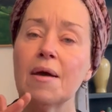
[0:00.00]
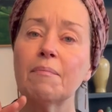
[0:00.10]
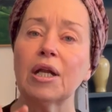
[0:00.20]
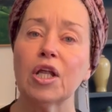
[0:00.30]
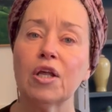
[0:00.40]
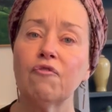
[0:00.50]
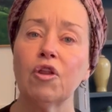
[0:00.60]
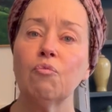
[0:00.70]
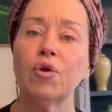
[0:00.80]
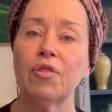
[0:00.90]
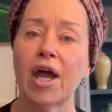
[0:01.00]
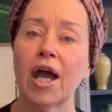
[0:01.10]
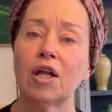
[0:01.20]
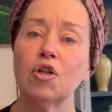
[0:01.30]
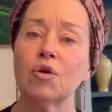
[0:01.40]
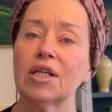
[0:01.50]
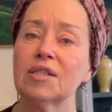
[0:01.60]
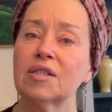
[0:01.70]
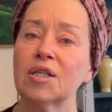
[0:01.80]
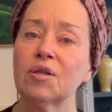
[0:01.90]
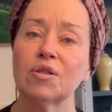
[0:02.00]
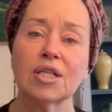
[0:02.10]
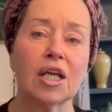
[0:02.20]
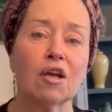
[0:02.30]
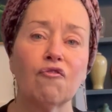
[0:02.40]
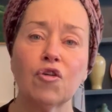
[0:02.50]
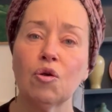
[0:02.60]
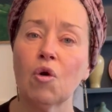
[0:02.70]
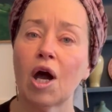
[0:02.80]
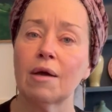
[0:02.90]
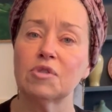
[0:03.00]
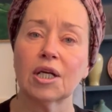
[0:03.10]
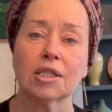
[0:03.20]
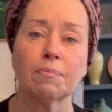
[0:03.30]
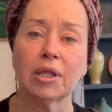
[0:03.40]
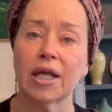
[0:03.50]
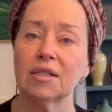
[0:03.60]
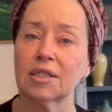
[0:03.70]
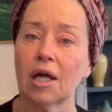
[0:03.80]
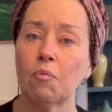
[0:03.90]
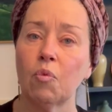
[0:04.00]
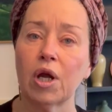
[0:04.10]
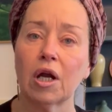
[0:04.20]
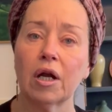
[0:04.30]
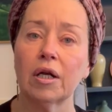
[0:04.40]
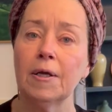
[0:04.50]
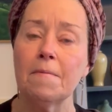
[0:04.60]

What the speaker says: But even with that, you can still take a few objects, place somewhere